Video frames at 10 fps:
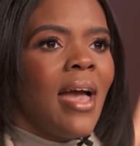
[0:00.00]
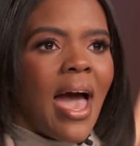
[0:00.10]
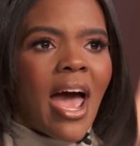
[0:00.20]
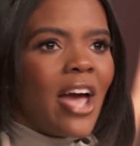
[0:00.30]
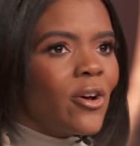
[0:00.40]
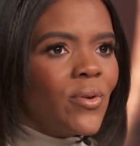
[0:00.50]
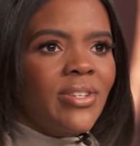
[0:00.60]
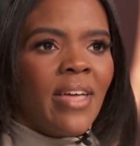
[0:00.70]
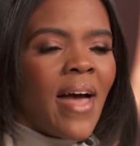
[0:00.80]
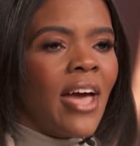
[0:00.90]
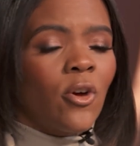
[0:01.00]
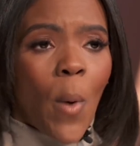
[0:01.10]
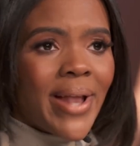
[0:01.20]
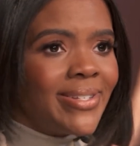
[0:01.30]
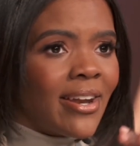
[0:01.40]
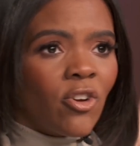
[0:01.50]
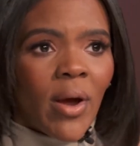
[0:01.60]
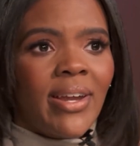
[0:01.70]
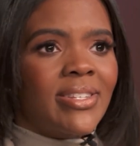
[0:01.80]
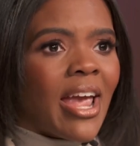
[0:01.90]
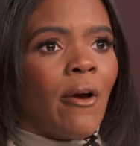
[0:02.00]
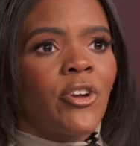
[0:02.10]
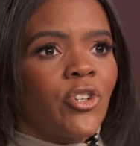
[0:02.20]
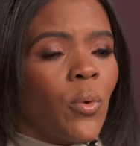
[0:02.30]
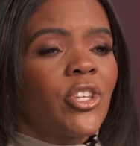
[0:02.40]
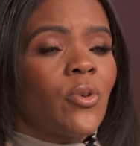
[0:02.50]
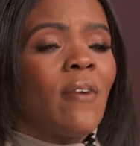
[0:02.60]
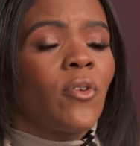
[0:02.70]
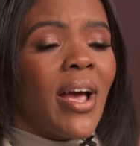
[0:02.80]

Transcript: And I don't say that in a way to denigrate his character whatsoever.